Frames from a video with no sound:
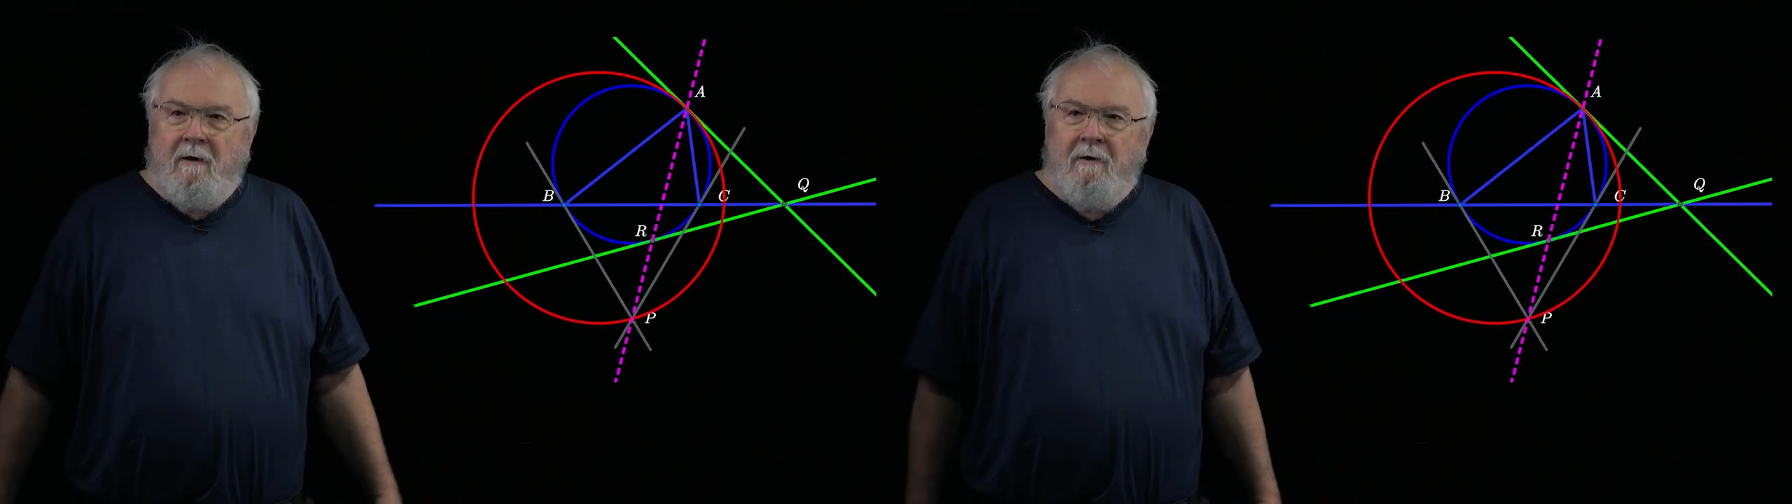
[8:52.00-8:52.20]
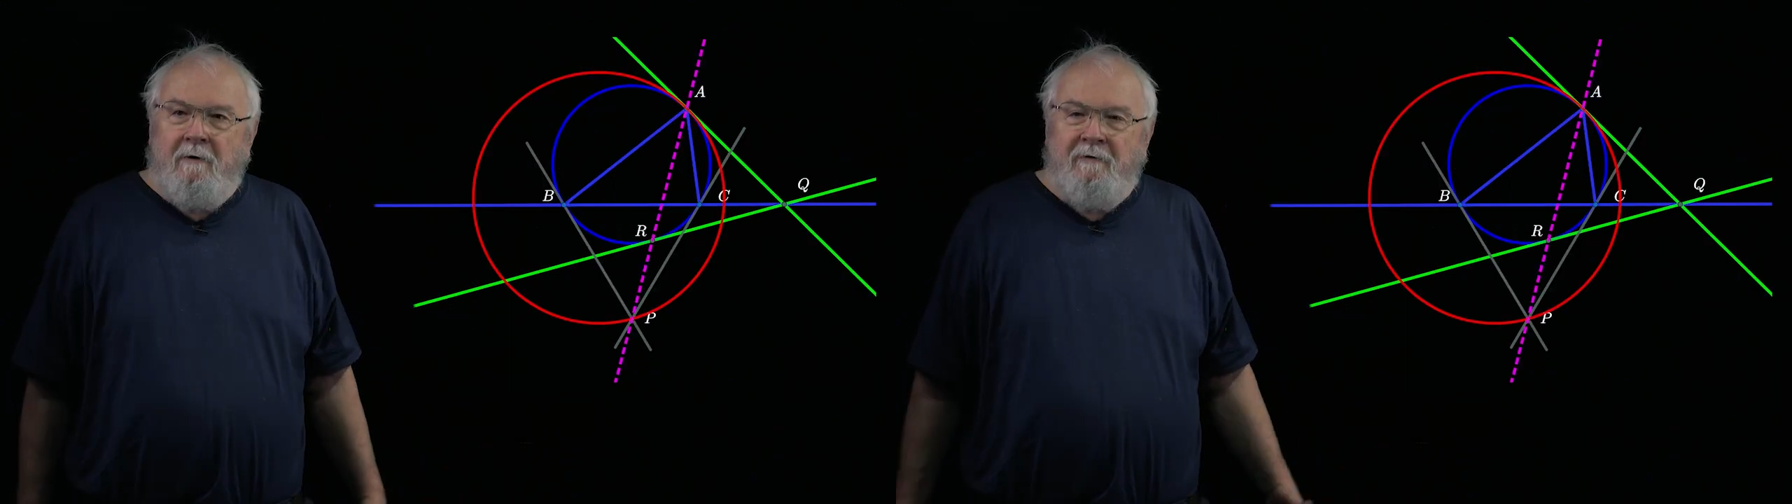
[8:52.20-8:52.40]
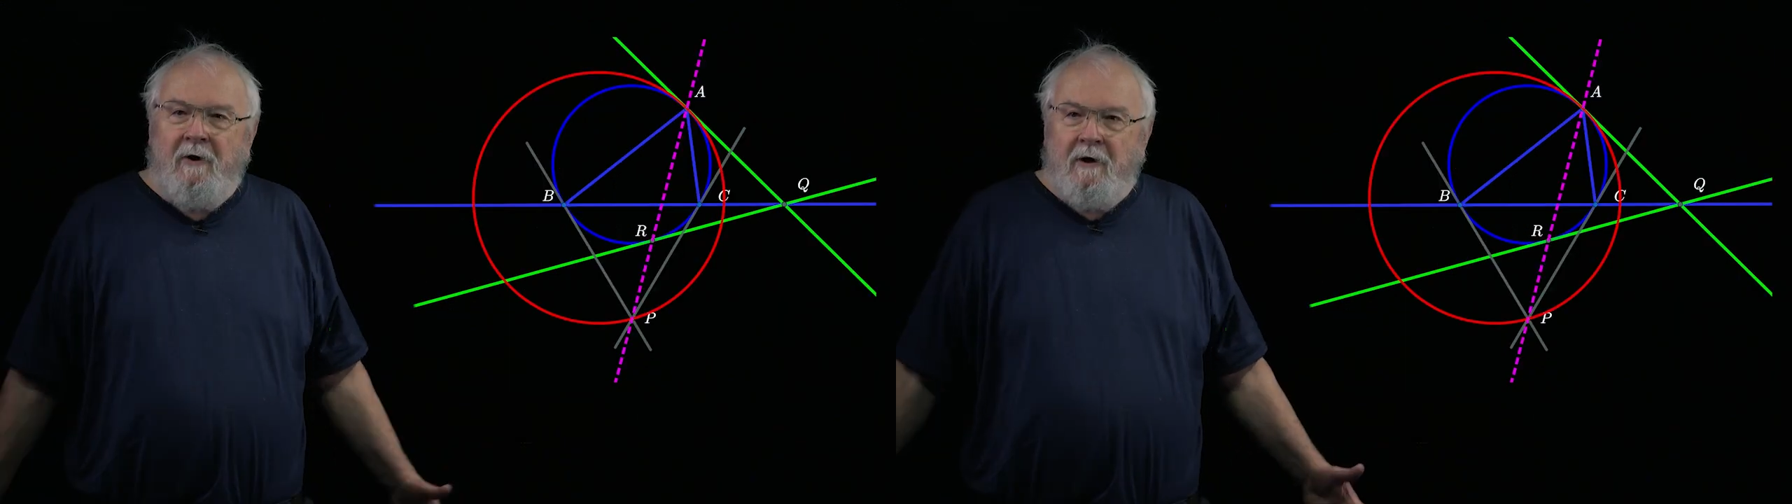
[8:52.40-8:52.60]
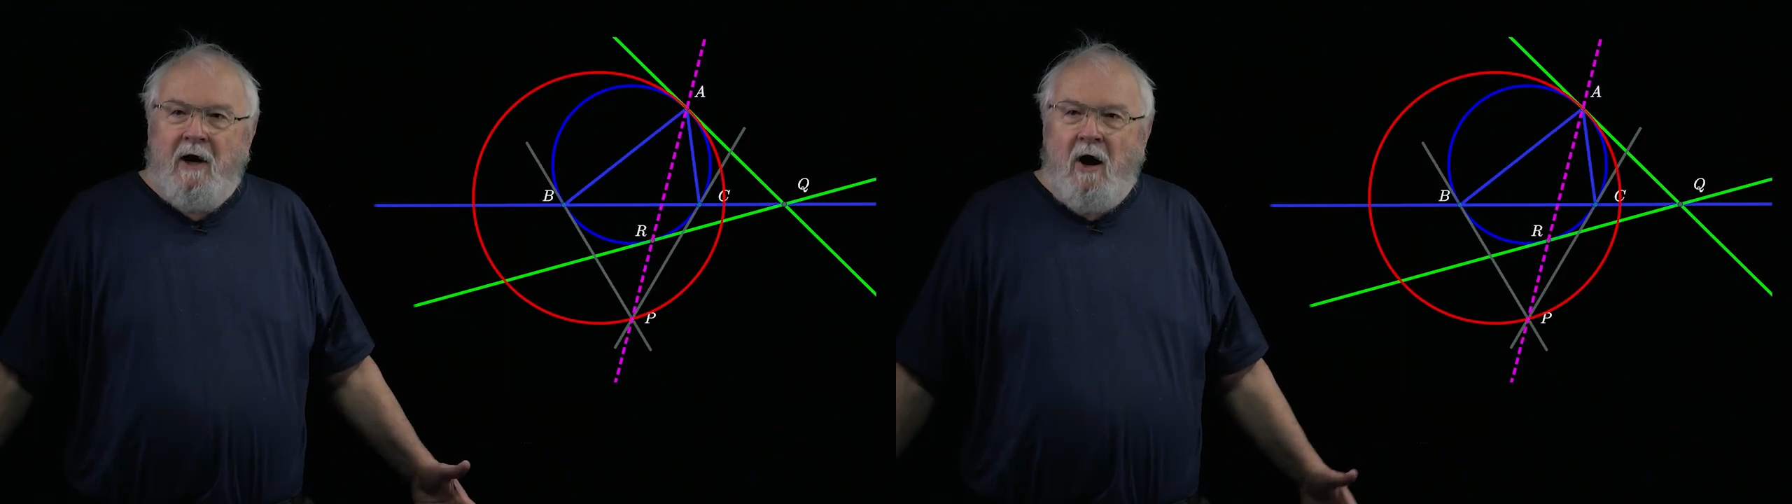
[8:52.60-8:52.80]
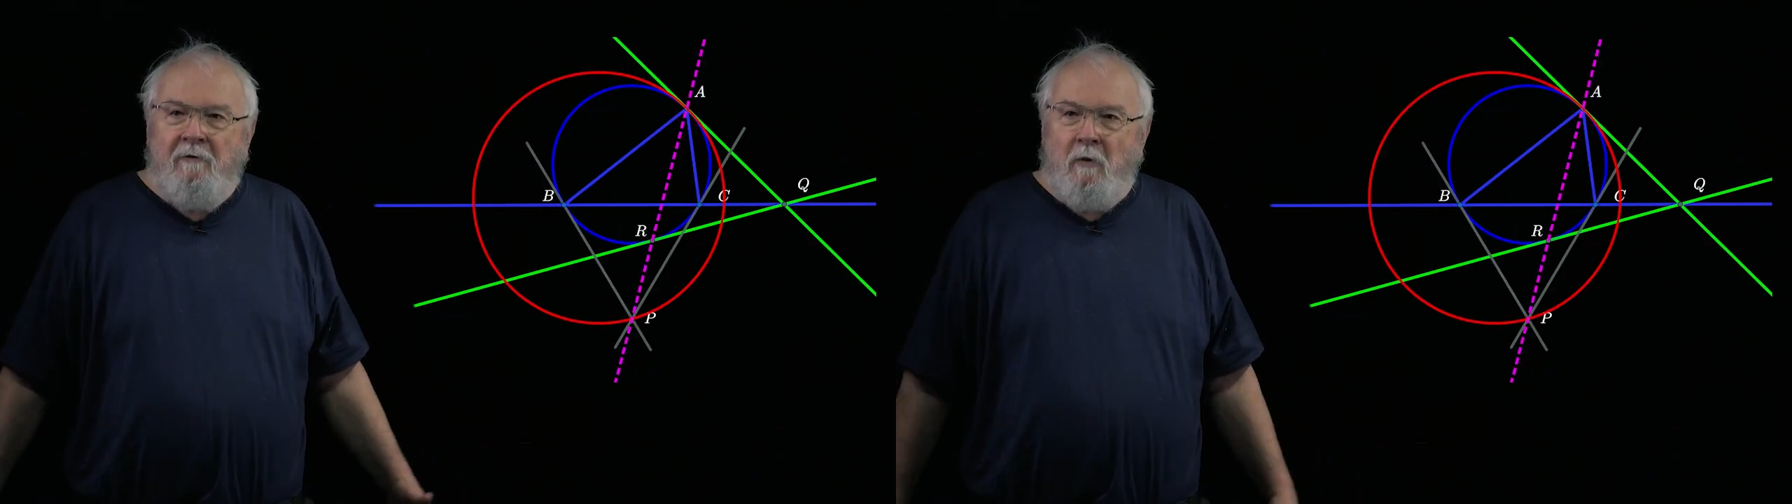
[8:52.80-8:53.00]
You feel an
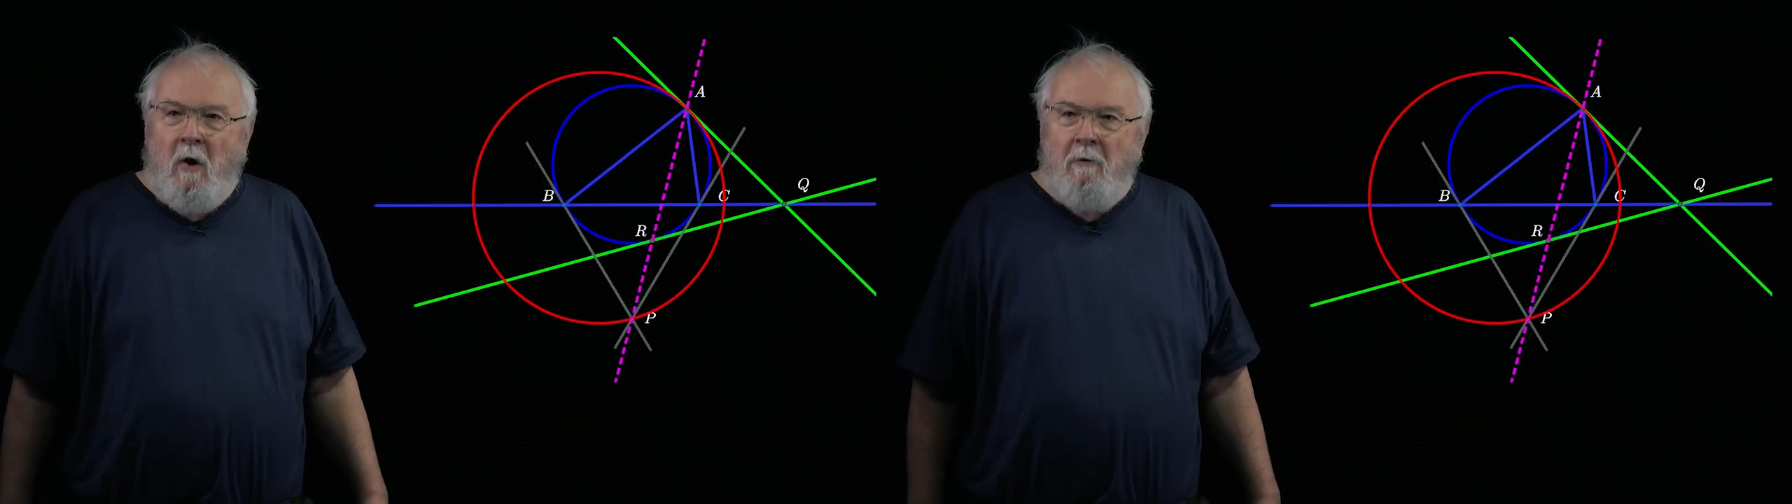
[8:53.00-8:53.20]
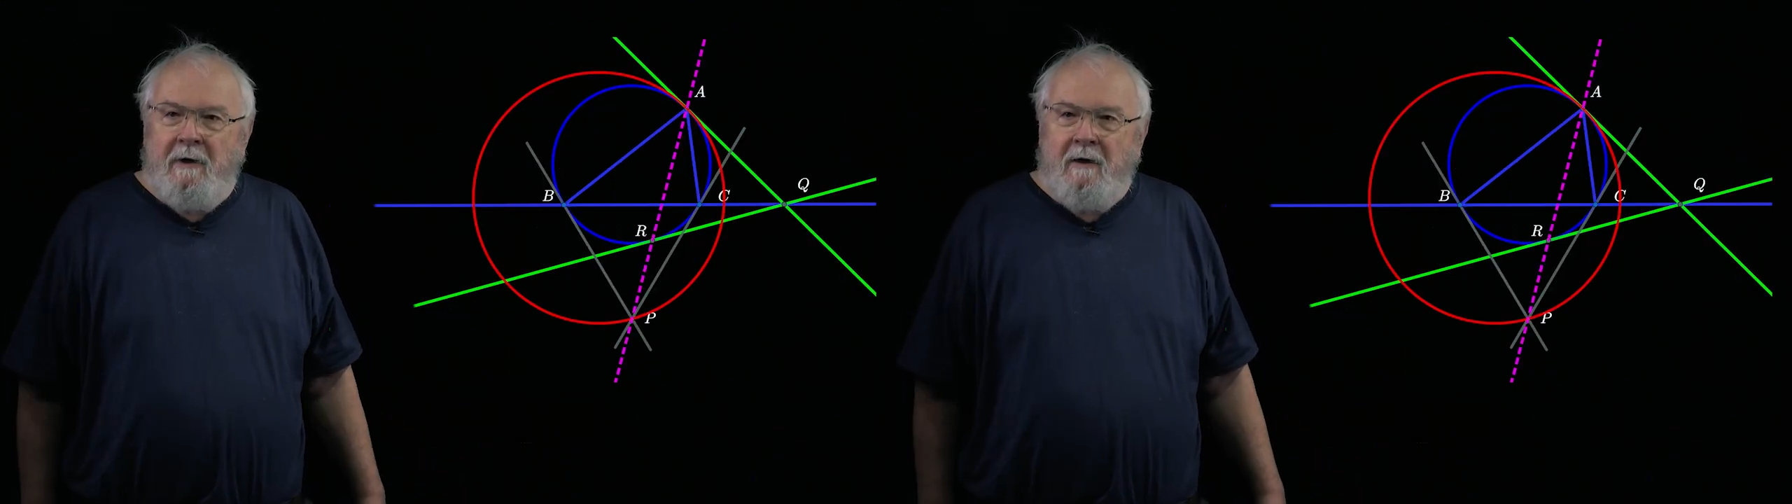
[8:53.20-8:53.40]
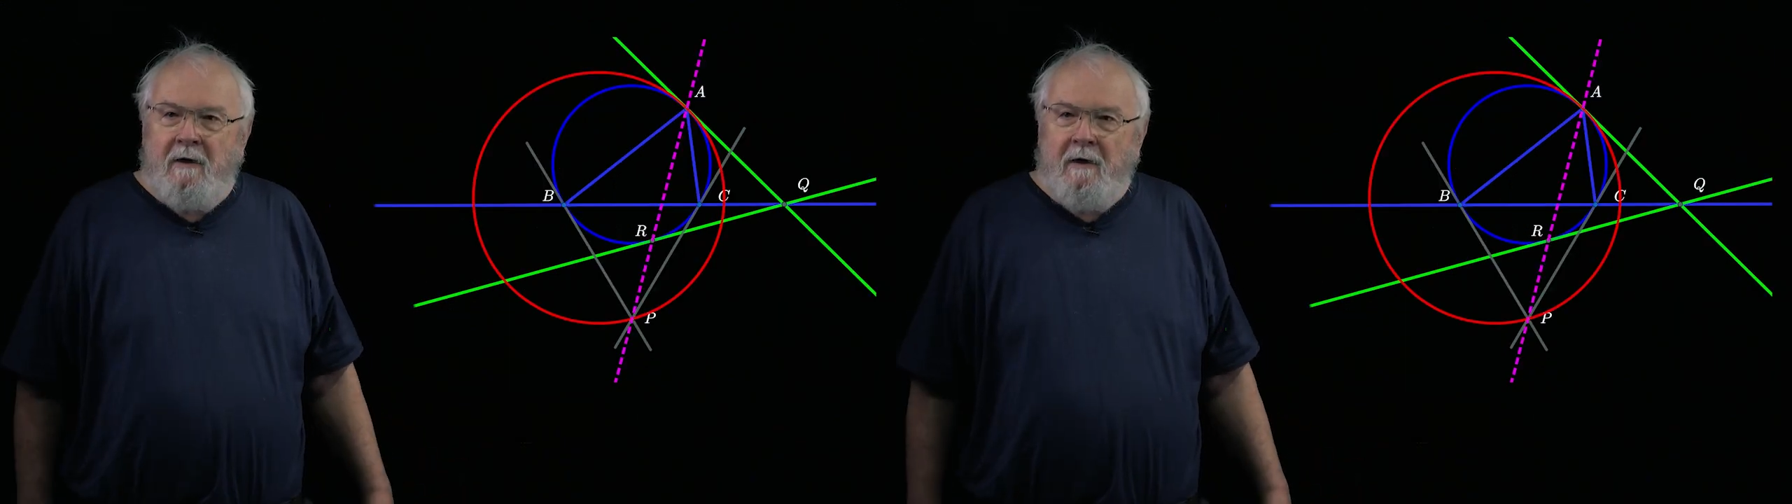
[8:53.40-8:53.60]
overwhelming